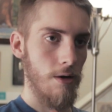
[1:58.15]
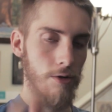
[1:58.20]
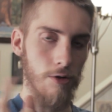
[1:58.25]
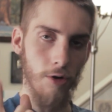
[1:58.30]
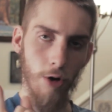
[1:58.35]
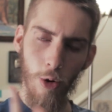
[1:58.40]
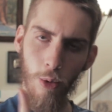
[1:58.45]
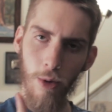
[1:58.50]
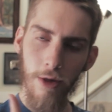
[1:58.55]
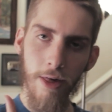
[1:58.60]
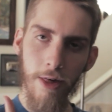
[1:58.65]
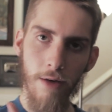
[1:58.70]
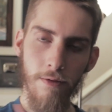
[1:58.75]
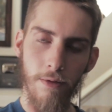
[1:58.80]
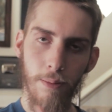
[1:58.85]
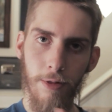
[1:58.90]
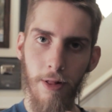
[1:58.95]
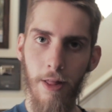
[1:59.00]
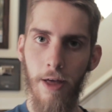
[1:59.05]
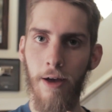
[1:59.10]
So always have
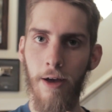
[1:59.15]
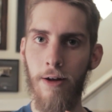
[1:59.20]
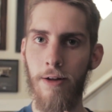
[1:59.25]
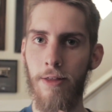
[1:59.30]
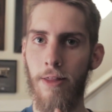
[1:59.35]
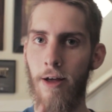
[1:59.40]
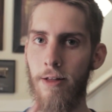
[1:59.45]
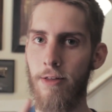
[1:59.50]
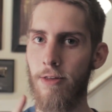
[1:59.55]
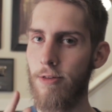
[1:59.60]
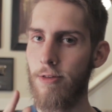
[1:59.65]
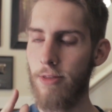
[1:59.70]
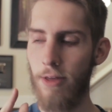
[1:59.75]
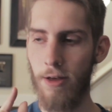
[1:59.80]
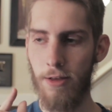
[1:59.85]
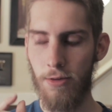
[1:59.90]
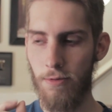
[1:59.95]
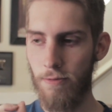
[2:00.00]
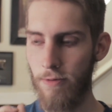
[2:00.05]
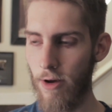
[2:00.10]
a plan.
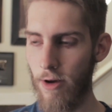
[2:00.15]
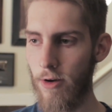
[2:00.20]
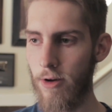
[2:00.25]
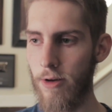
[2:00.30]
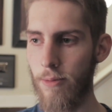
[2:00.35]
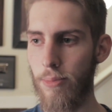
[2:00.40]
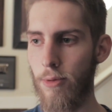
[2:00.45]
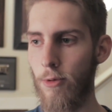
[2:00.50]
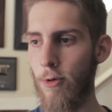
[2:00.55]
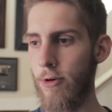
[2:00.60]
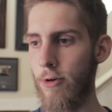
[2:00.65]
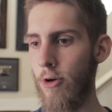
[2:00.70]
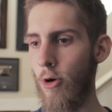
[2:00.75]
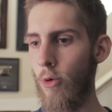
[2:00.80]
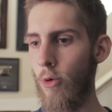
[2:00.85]
That's very important.